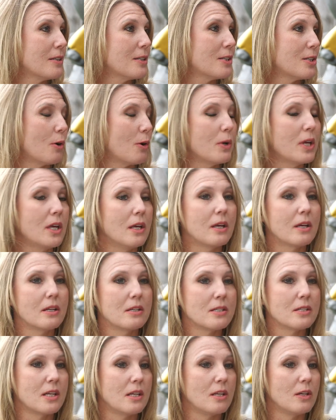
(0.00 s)
So he
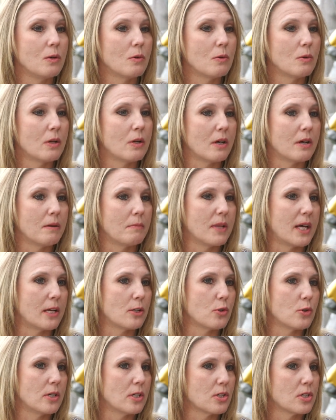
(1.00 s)
continued um,
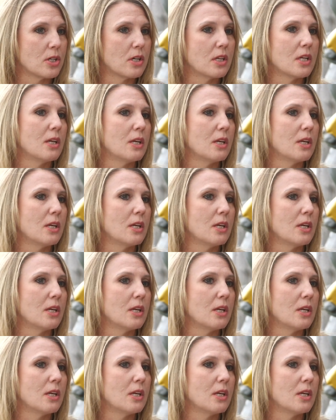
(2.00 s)
that tradition.